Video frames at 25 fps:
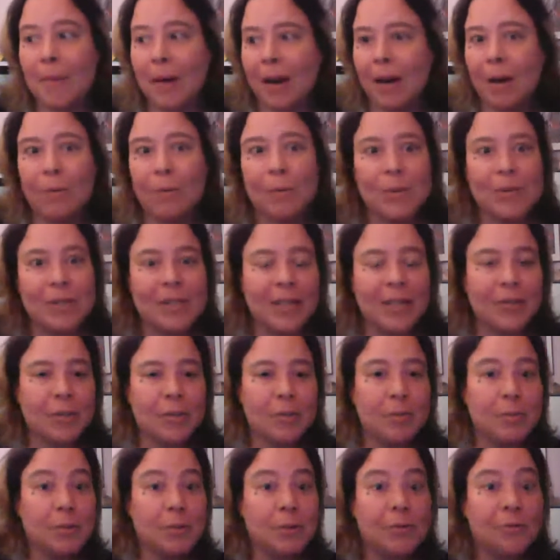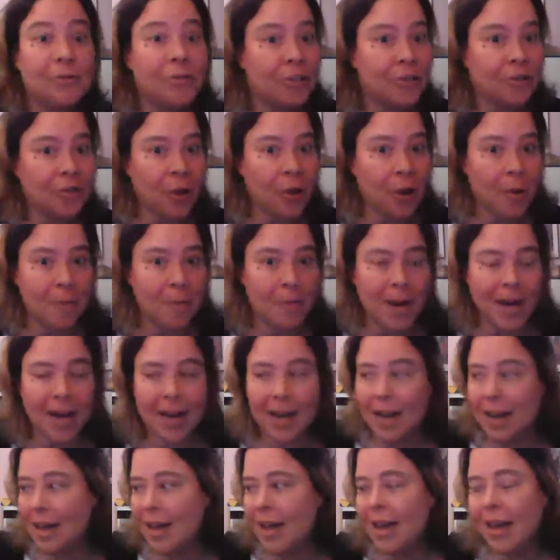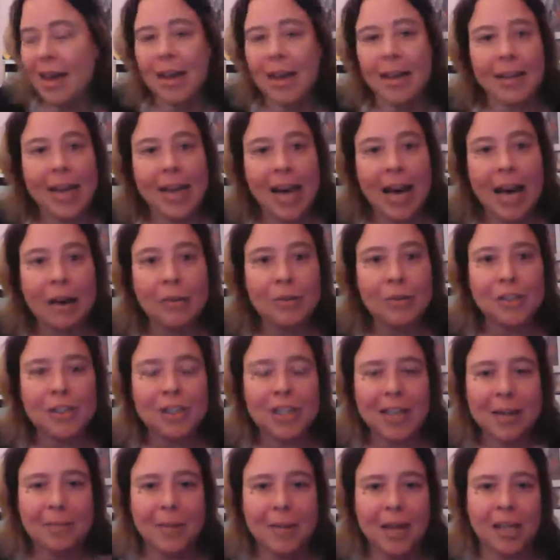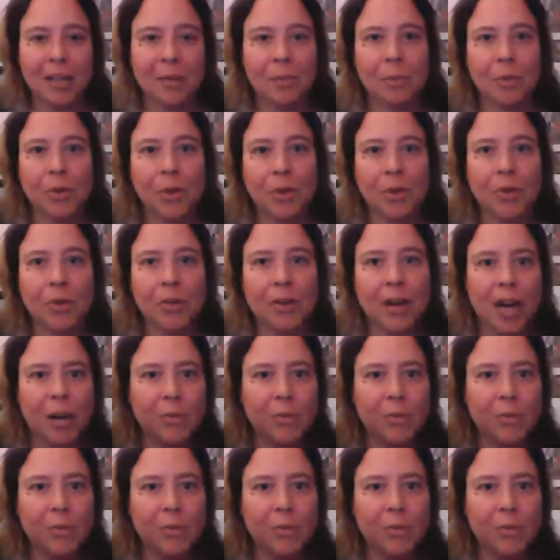I almost never moved from my couch and my computer.